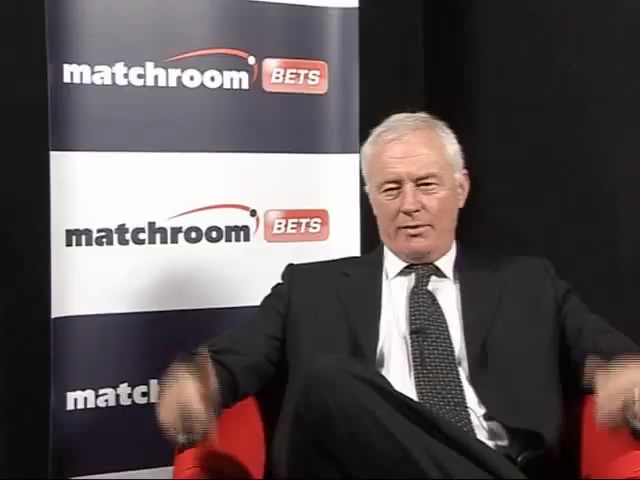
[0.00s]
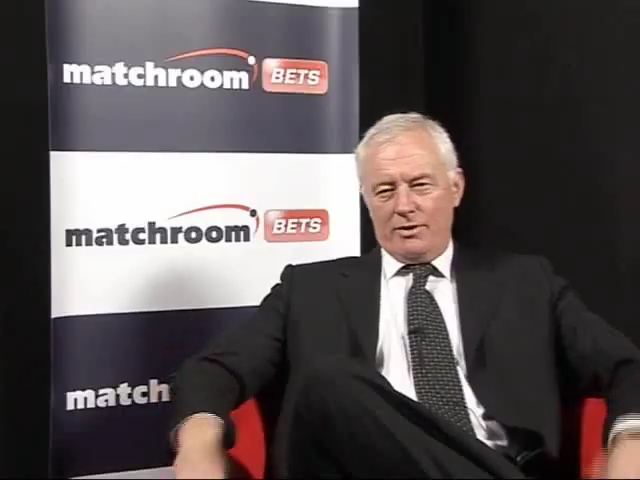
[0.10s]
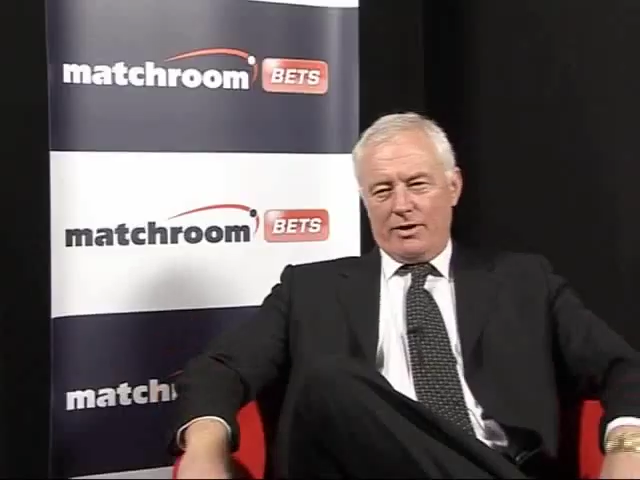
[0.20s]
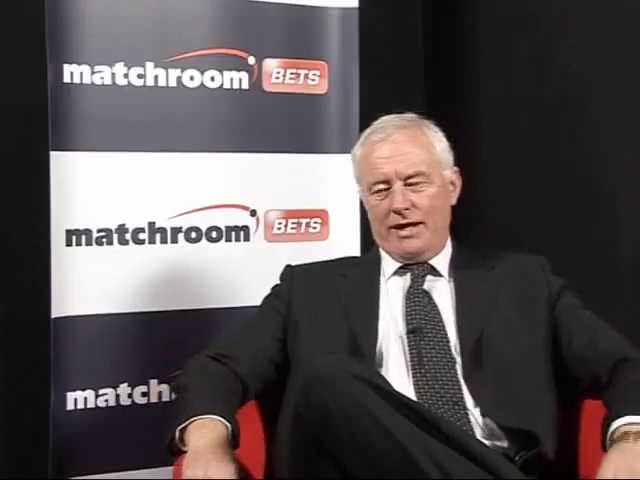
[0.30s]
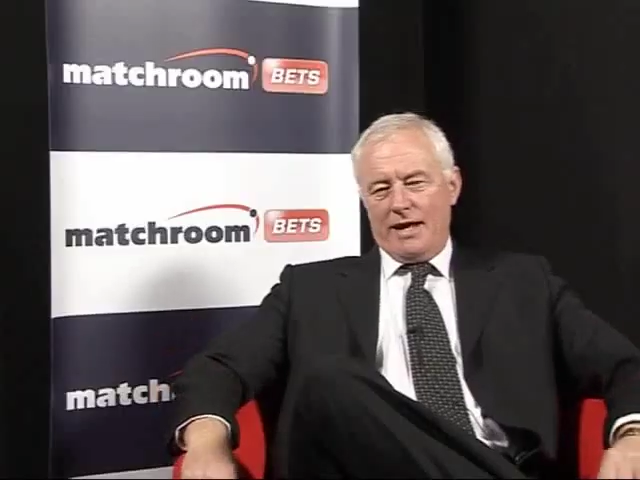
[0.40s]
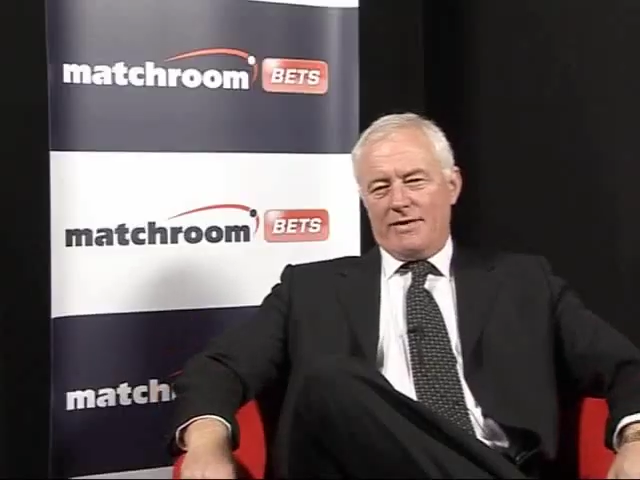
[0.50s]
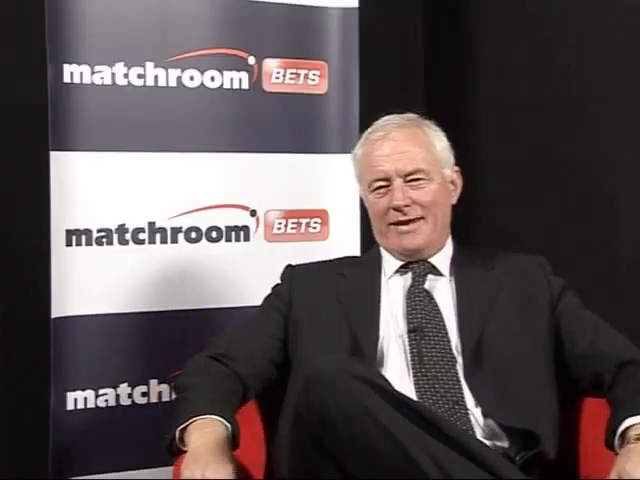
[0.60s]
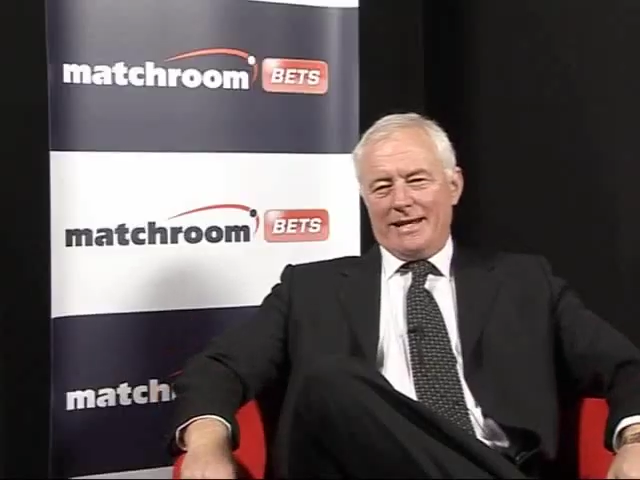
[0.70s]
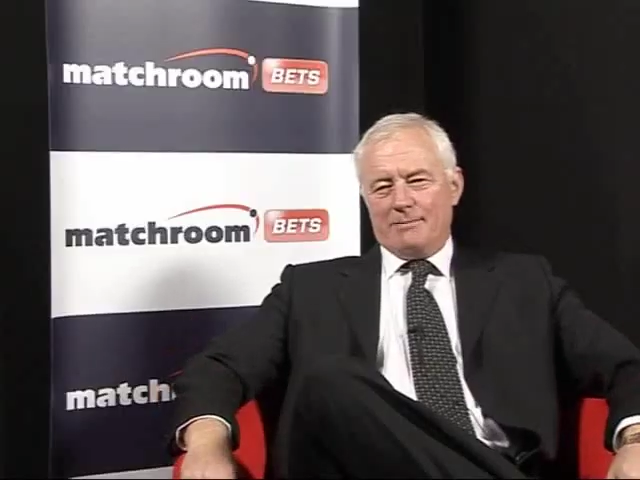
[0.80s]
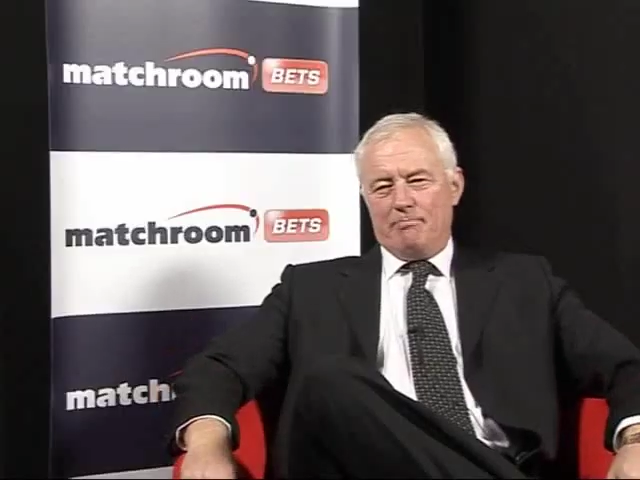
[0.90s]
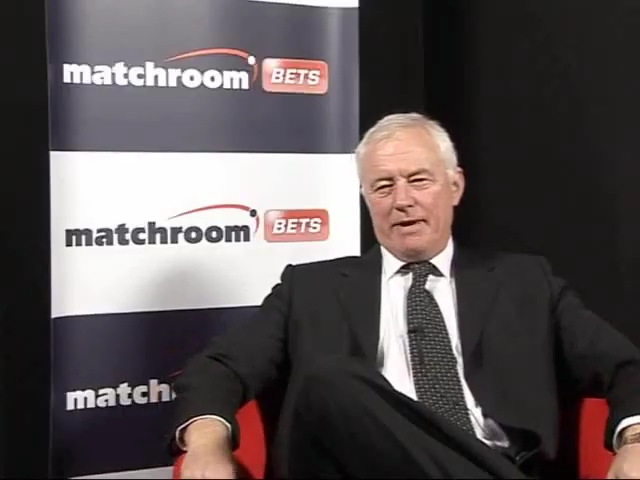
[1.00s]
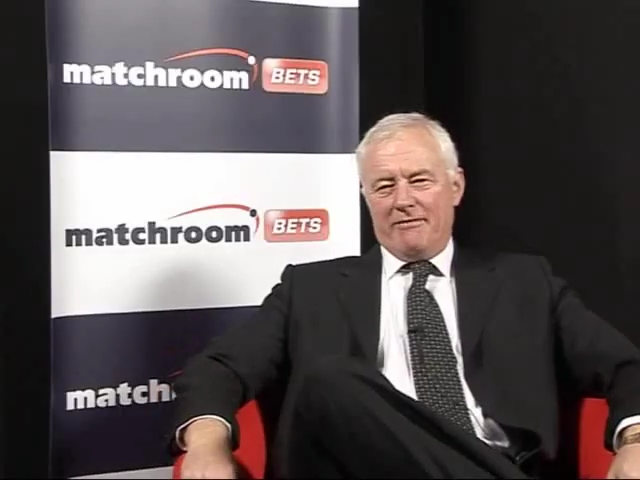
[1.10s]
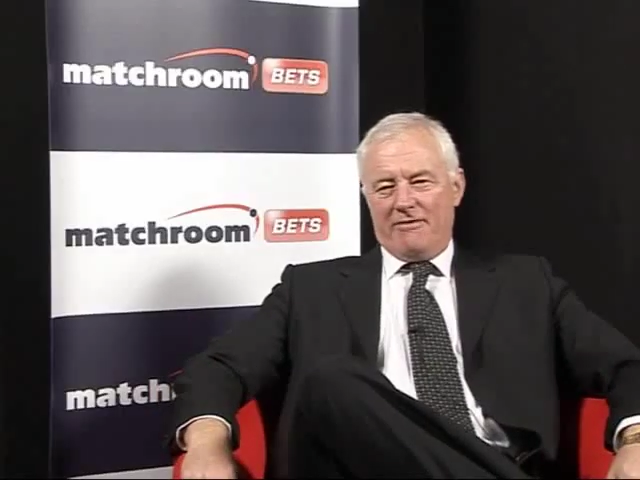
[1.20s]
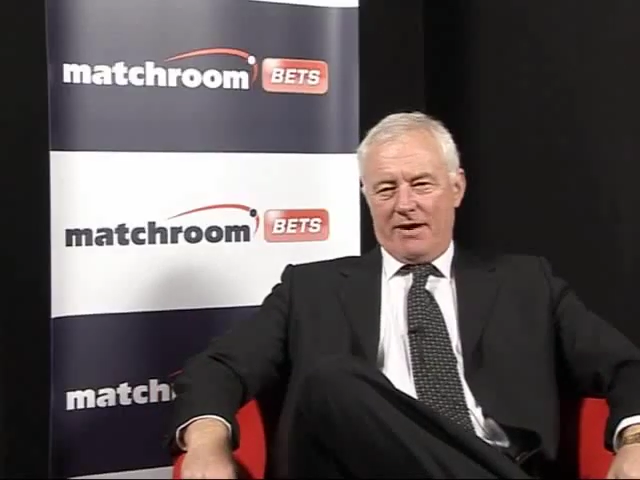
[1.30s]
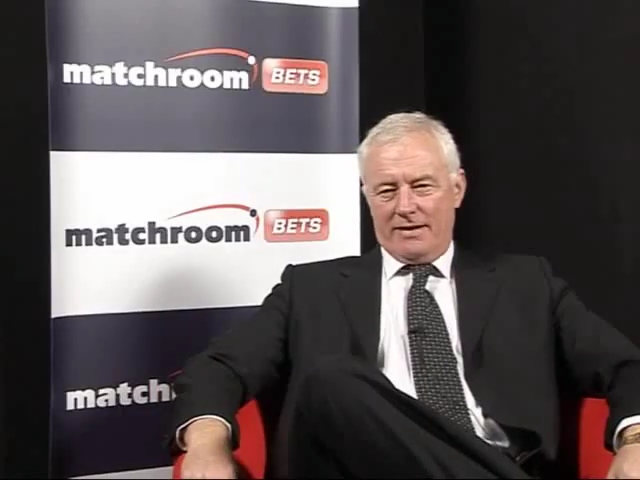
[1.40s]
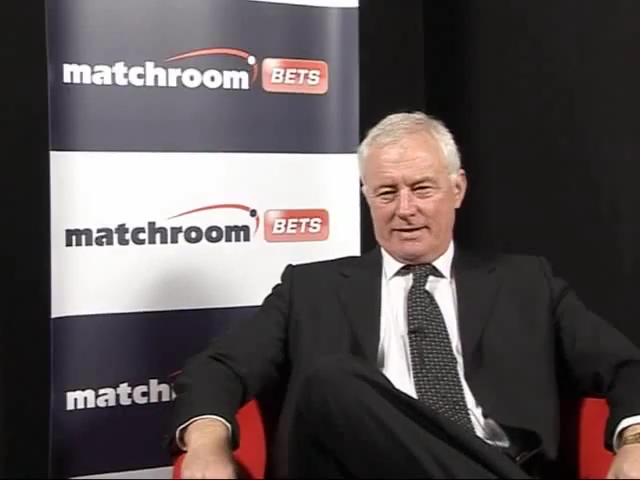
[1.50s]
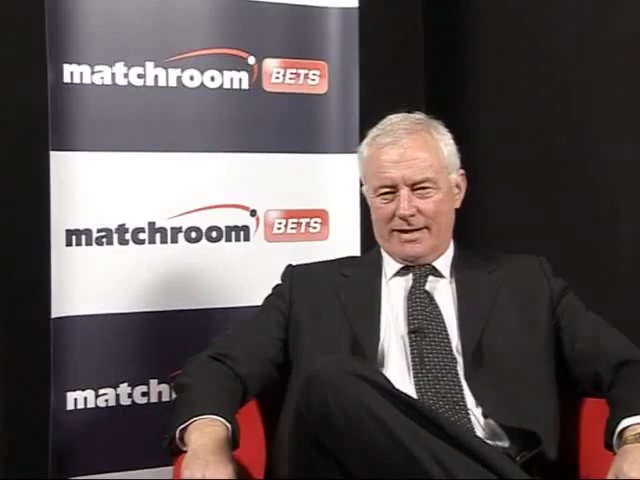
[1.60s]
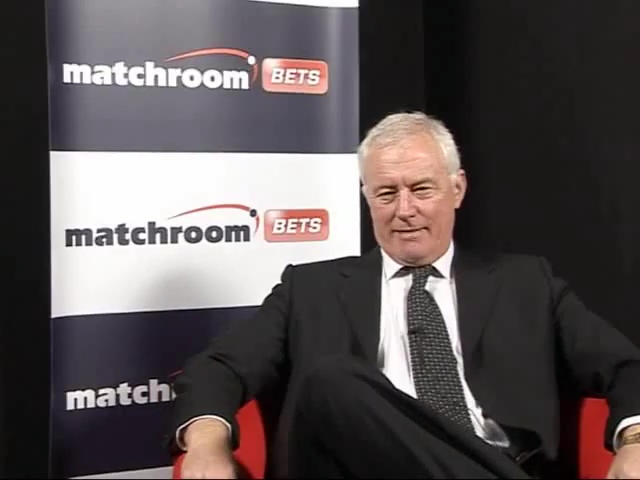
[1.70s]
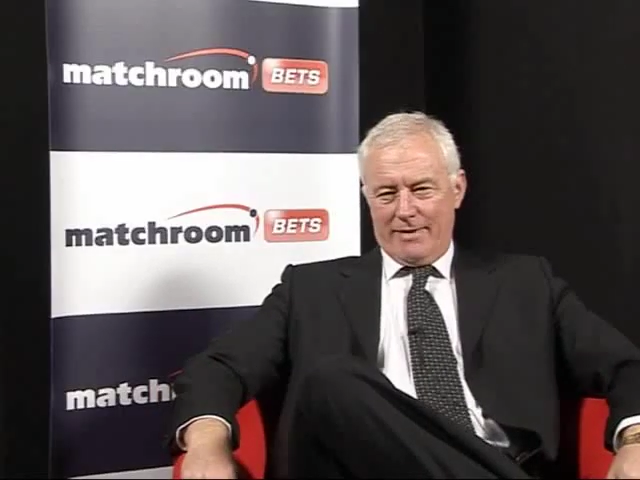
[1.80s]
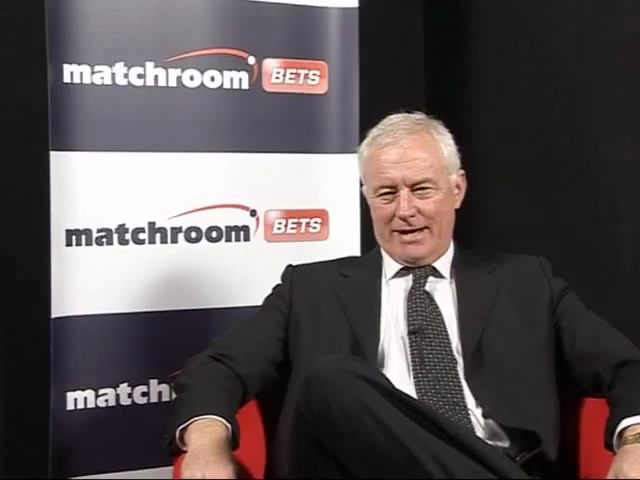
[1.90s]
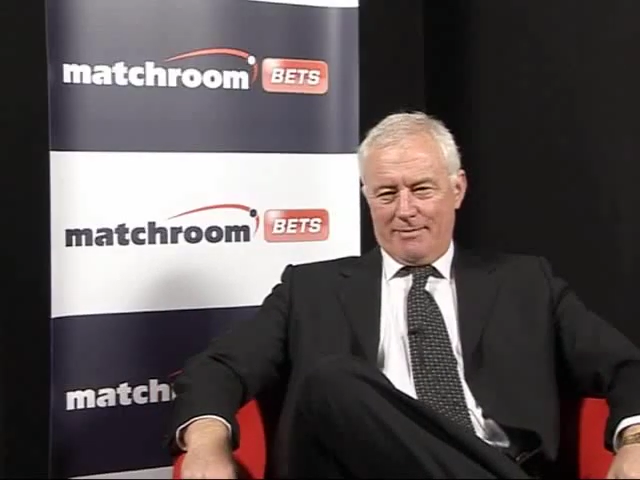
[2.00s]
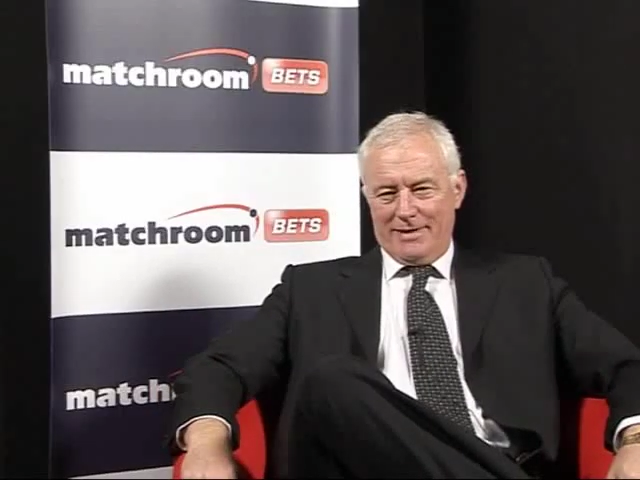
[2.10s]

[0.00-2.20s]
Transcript: we're looking at the next big fight that's coming up,